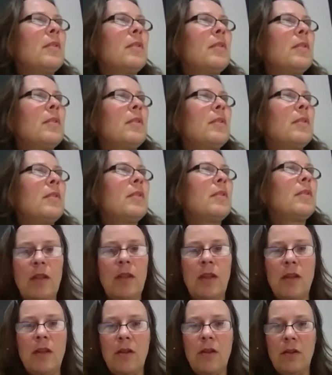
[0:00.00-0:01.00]
that now.
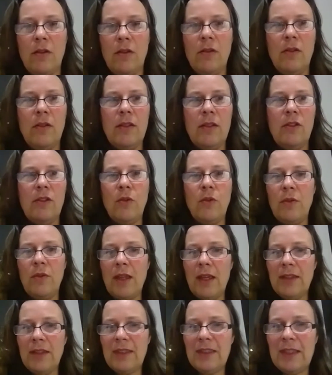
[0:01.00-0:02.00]
So
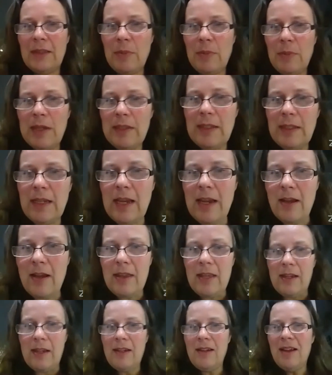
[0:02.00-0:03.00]
that's basically,
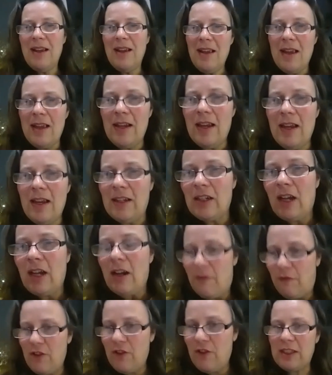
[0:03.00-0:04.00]
I think it
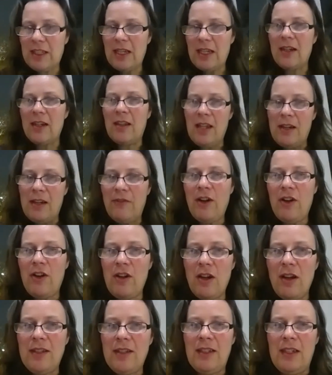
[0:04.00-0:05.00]
kind of fits in, I think,
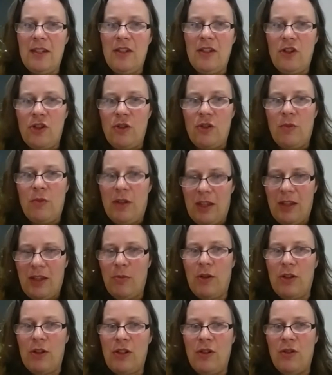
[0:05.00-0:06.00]
very nicely, Deirdre,
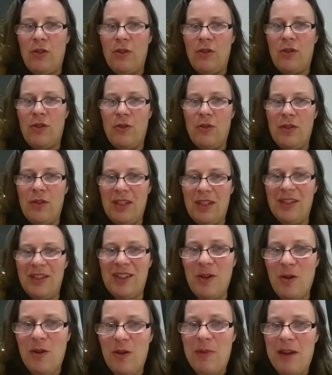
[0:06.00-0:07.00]
with what you're going to
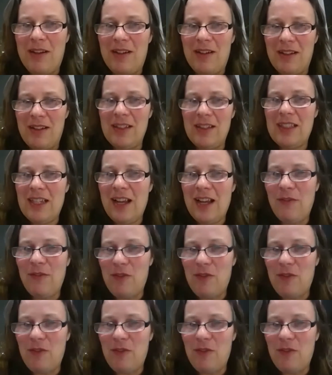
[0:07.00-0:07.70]
talk about in selfies.